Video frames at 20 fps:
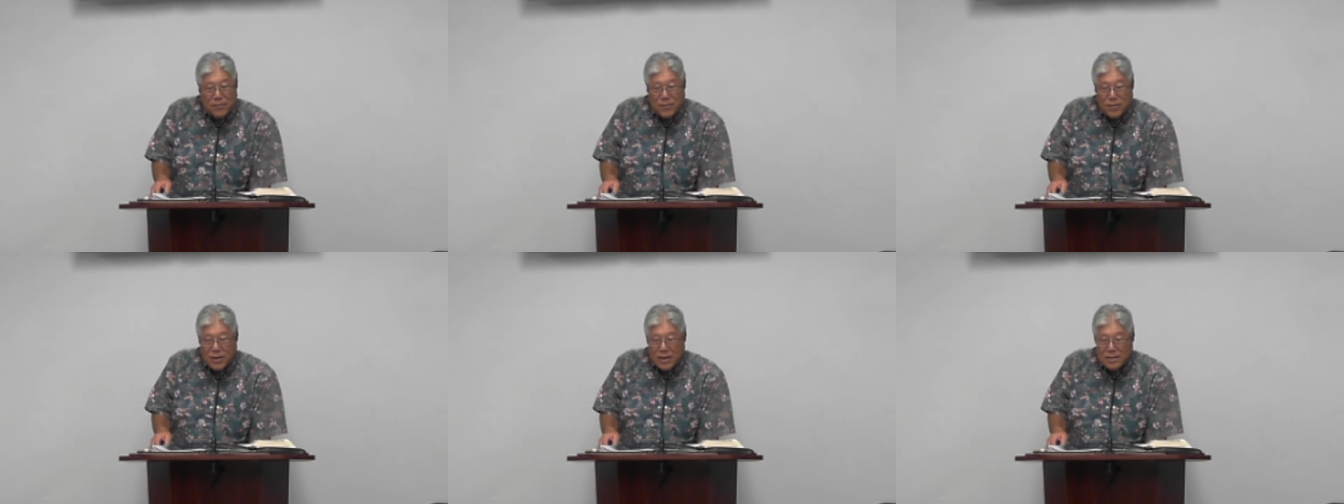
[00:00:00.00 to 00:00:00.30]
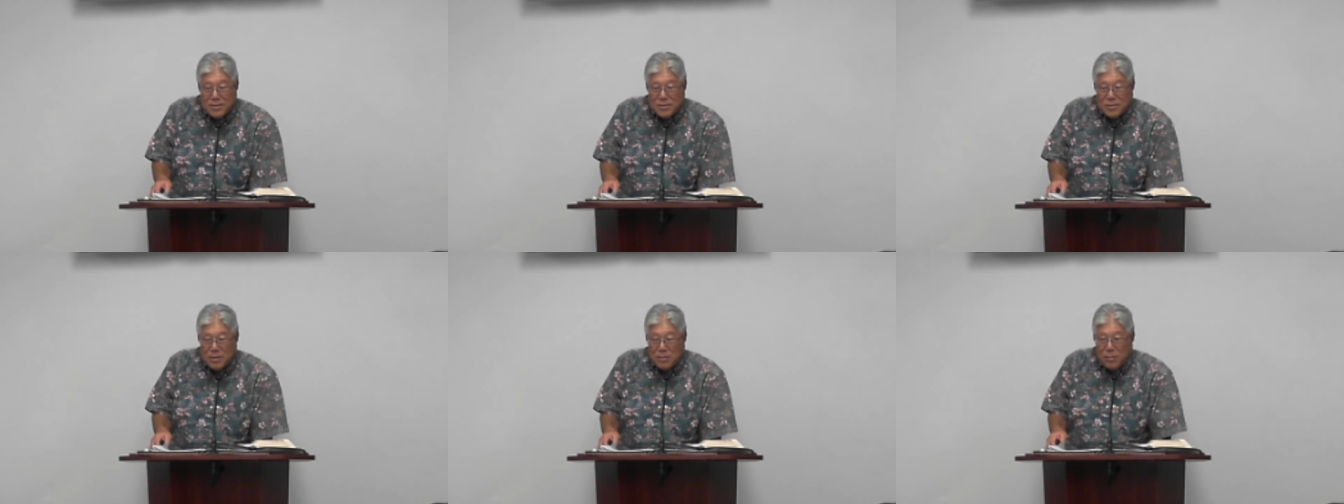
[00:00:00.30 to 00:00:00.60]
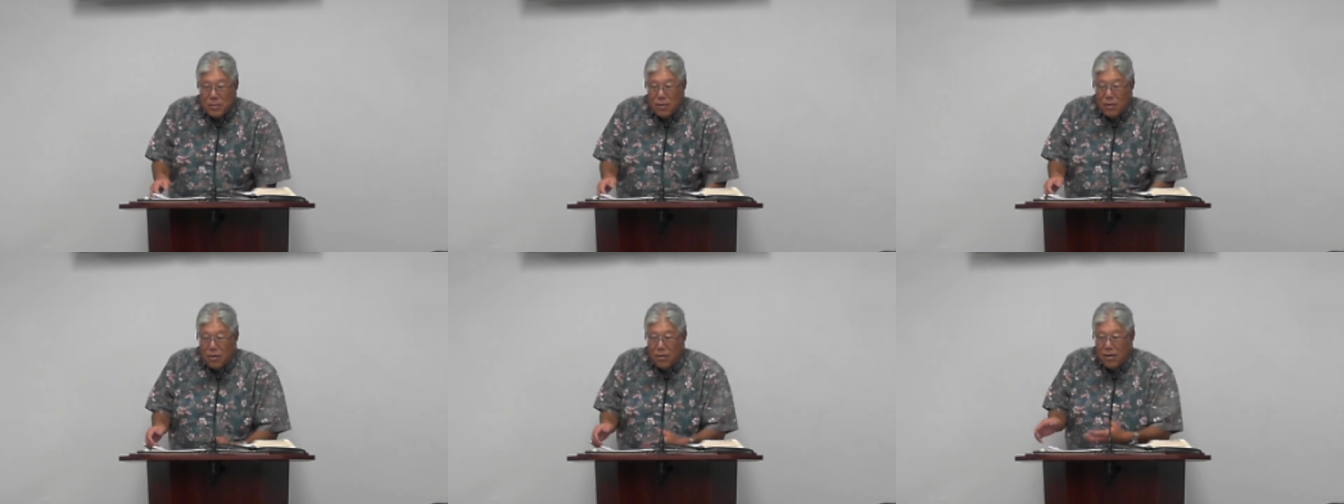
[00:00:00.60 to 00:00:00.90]
for catch the
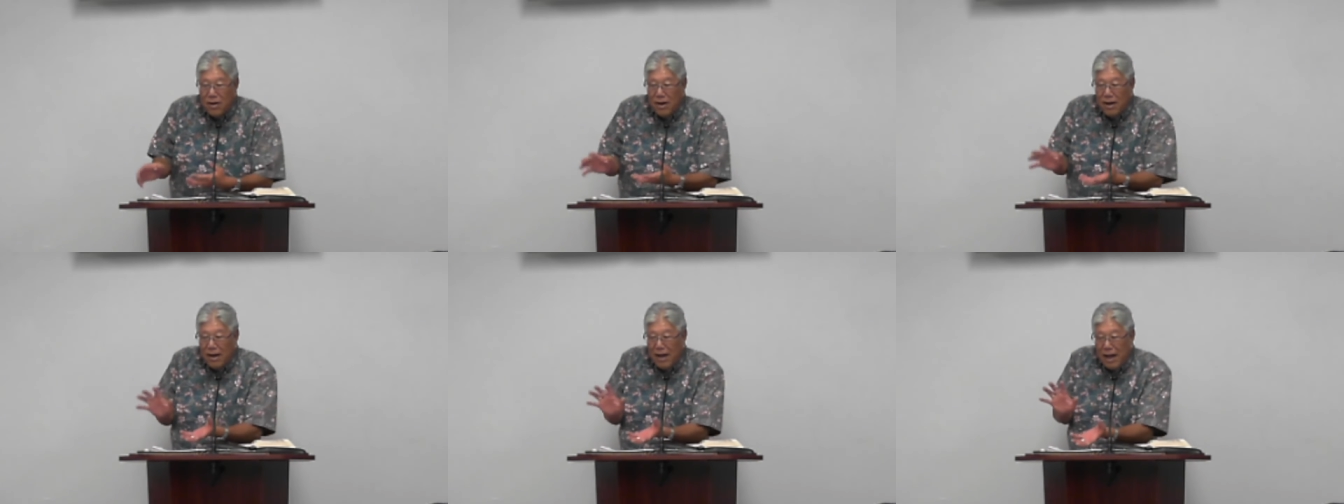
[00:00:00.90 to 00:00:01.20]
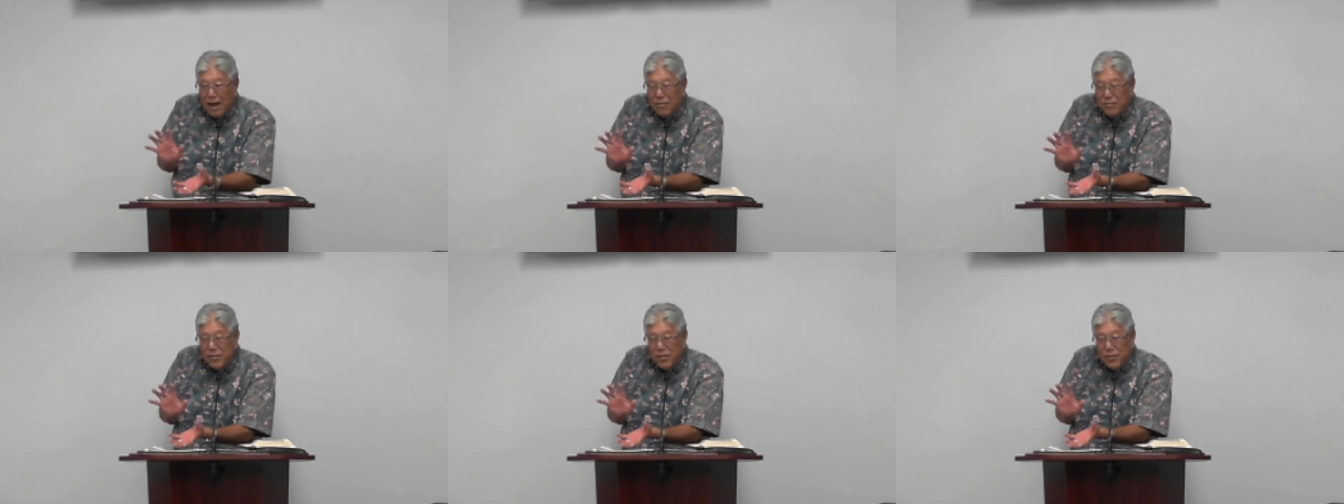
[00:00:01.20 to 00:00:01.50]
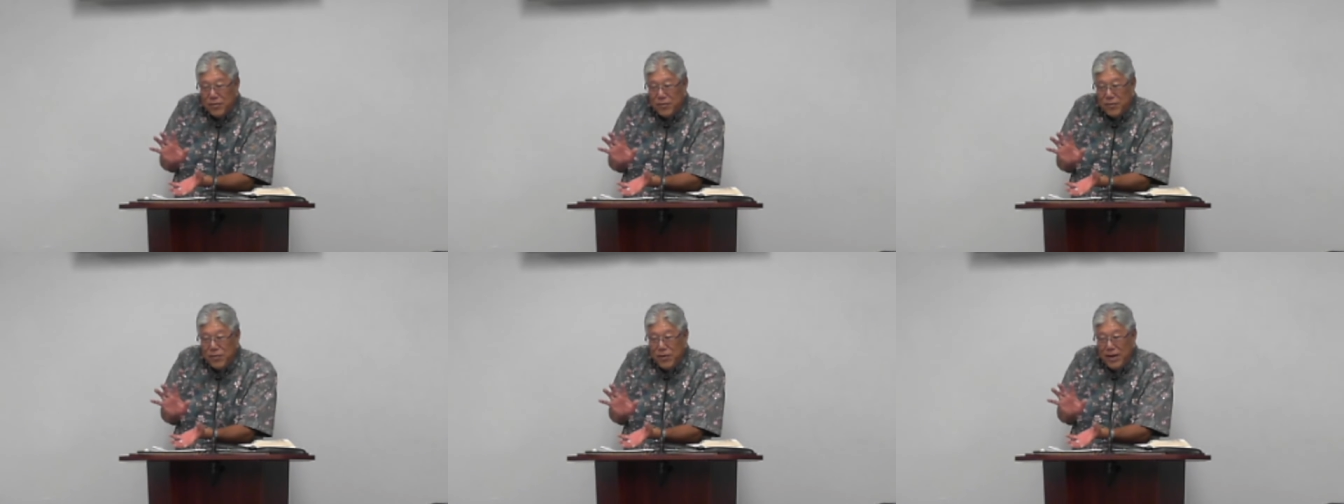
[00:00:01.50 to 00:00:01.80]
ball, have your
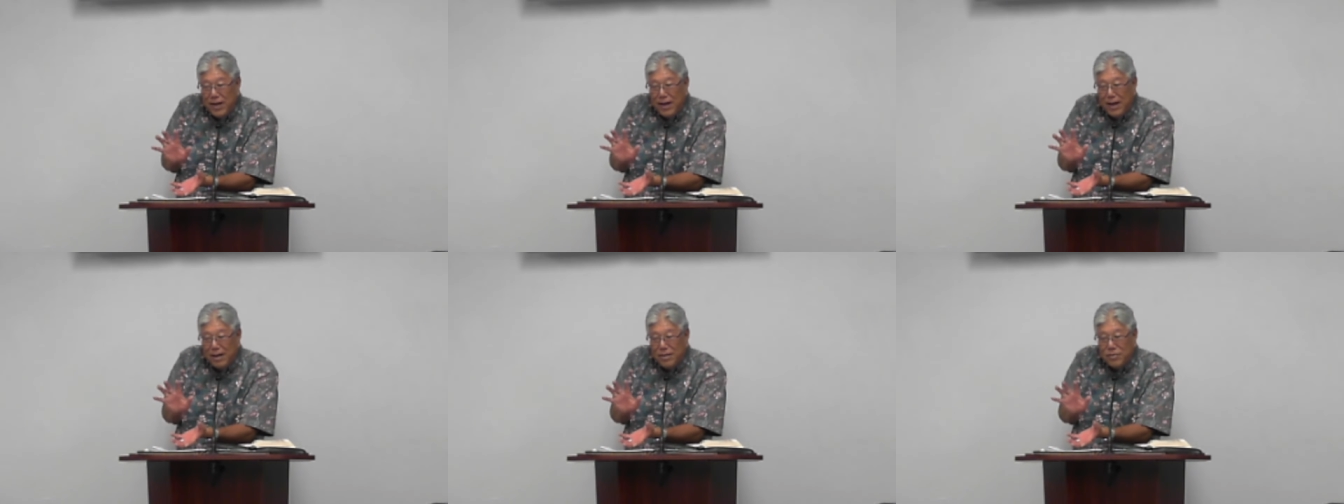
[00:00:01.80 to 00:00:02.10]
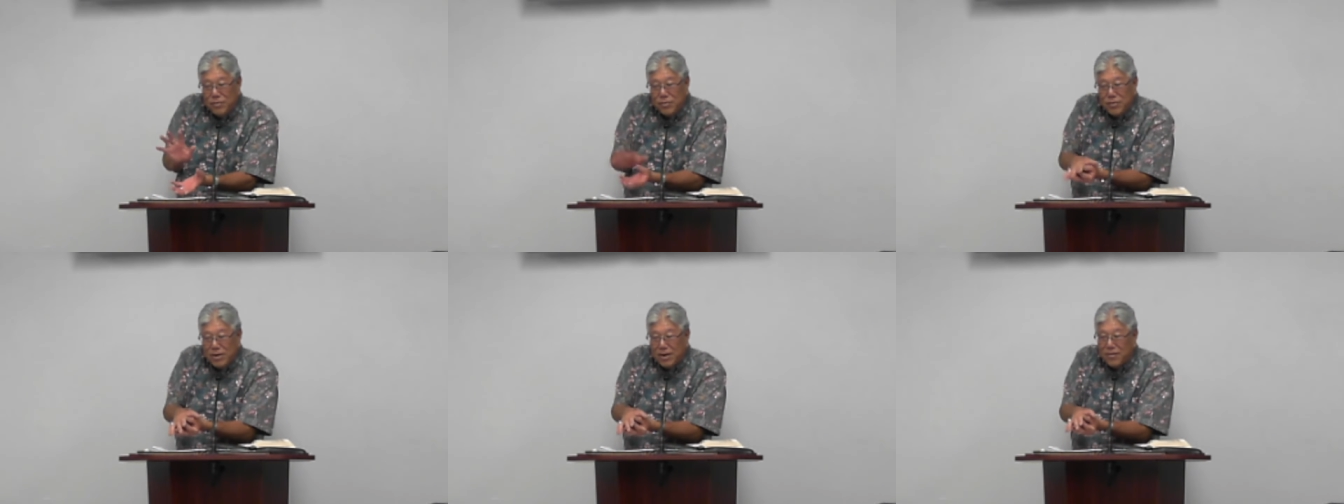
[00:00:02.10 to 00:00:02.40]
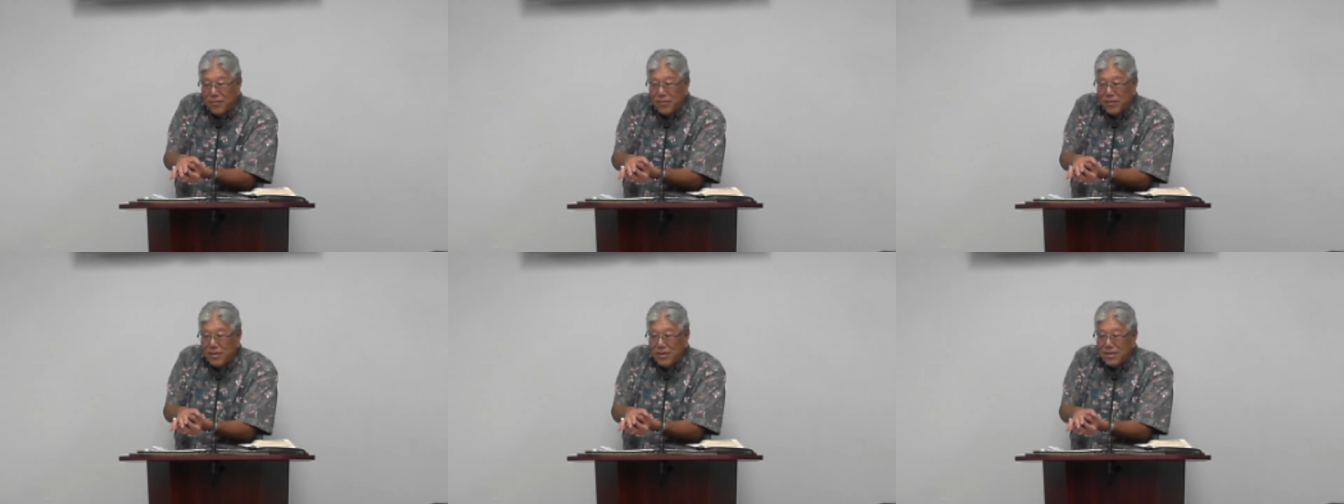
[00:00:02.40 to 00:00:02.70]
free hand to
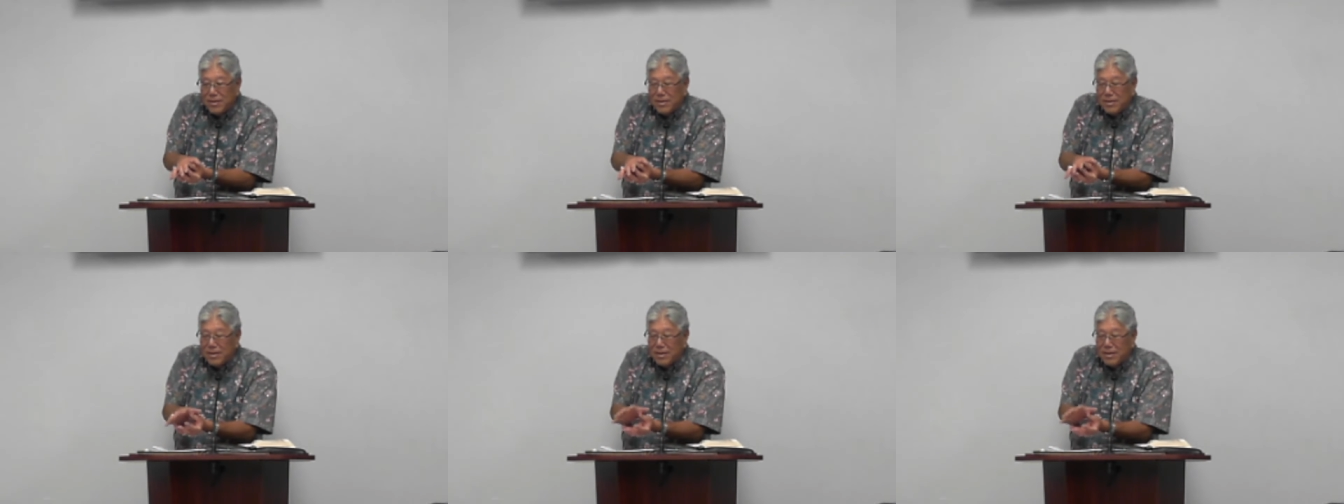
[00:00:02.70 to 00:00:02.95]
cover,